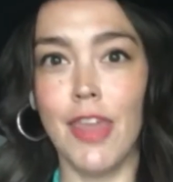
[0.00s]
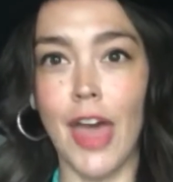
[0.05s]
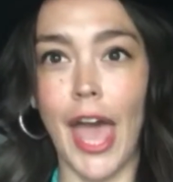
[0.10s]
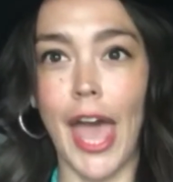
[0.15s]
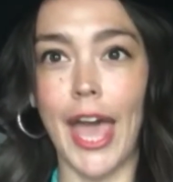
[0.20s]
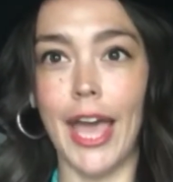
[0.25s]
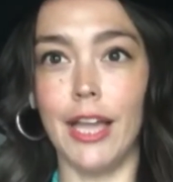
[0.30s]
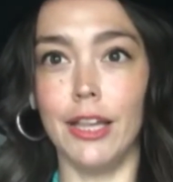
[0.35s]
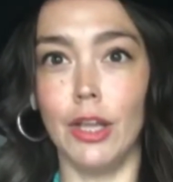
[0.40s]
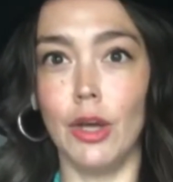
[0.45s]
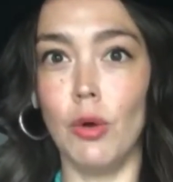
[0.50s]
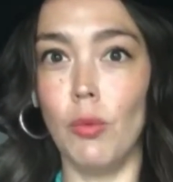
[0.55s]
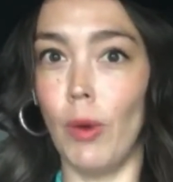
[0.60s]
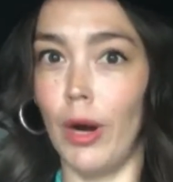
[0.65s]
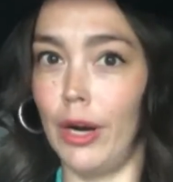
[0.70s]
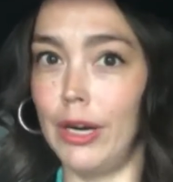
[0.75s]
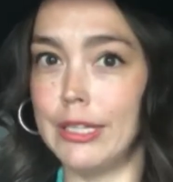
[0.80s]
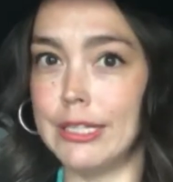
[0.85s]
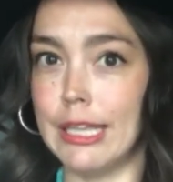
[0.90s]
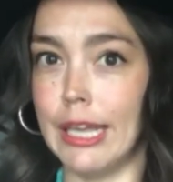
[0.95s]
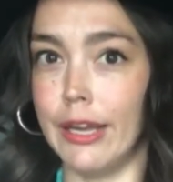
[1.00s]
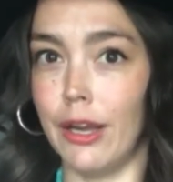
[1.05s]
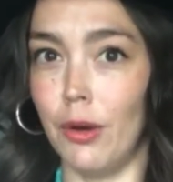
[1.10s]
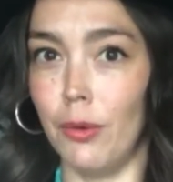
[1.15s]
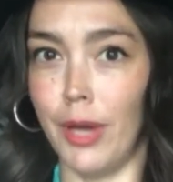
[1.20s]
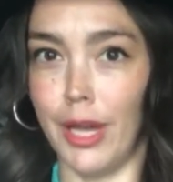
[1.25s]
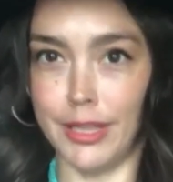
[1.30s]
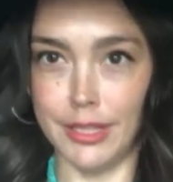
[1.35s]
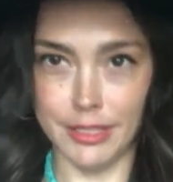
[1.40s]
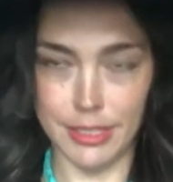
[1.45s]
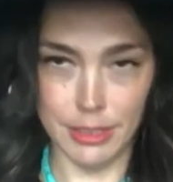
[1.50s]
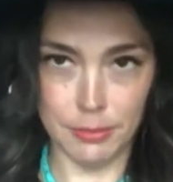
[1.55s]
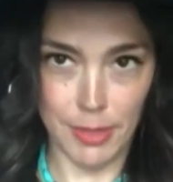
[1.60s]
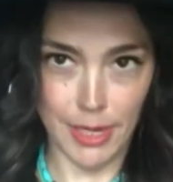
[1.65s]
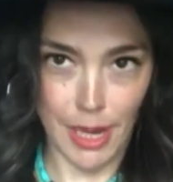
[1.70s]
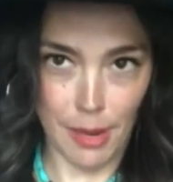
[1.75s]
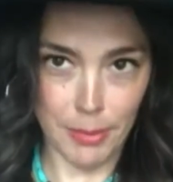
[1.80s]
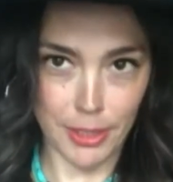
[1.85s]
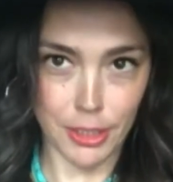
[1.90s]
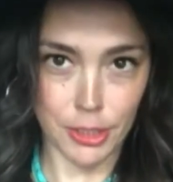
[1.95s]
the halo where it's like, okay, this is
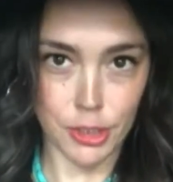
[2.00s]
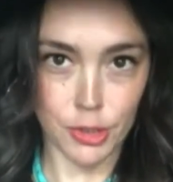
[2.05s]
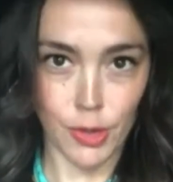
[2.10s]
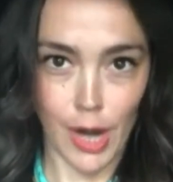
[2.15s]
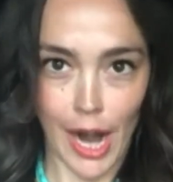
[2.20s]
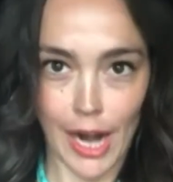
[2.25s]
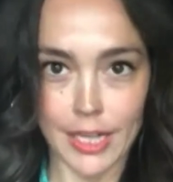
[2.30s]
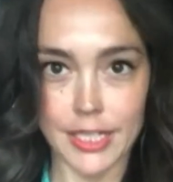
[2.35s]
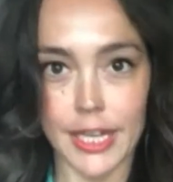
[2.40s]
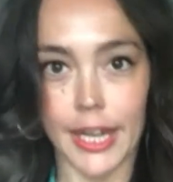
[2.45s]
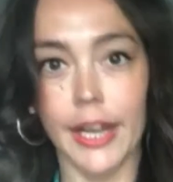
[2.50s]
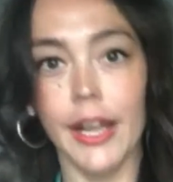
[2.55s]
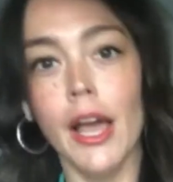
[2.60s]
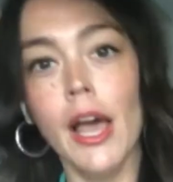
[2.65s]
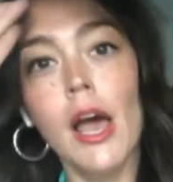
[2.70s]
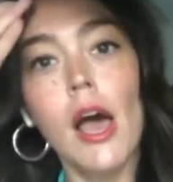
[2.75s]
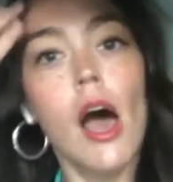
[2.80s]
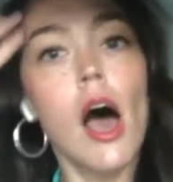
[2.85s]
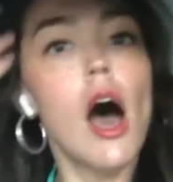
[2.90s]
becoming distracting.